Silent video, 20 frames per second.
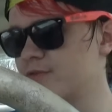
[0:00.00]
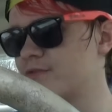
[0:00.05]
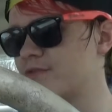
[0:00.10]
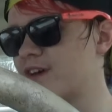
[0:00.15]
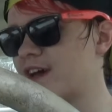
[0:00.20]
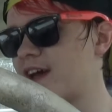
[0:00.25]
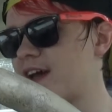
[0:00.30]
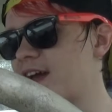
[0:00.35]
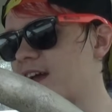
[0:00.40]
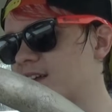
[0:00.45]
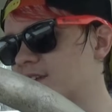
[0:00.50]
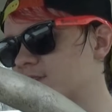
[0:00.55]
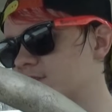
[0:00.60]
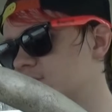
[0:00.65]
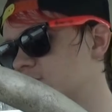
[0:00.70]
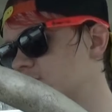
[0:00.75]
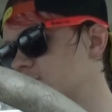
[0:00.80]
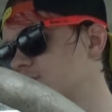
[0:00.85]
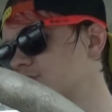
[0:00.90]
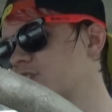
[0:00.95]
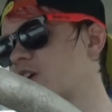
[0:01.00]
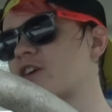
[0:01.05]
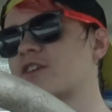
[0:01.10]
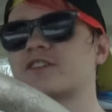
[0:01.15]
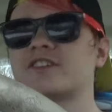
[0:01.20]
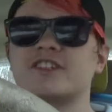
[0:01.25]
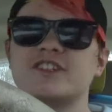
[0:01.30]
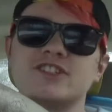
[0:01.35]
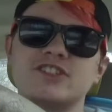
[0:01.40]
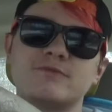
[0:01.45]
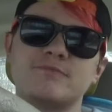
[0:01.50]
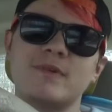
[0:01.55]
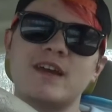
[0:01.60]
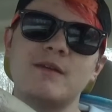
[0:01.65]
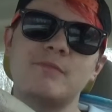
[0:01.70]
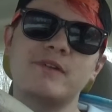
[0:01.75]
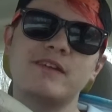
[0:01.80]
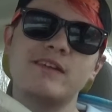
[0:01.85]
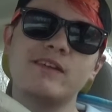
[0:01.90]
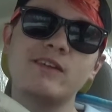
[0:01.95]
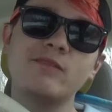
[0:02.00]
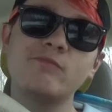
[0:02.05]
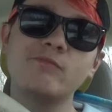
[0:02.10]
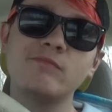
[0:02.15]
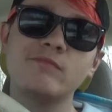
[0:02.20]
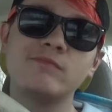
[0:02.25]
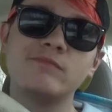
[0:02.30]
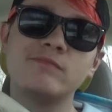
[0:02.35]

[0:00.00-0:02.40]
do that. Start this baby up.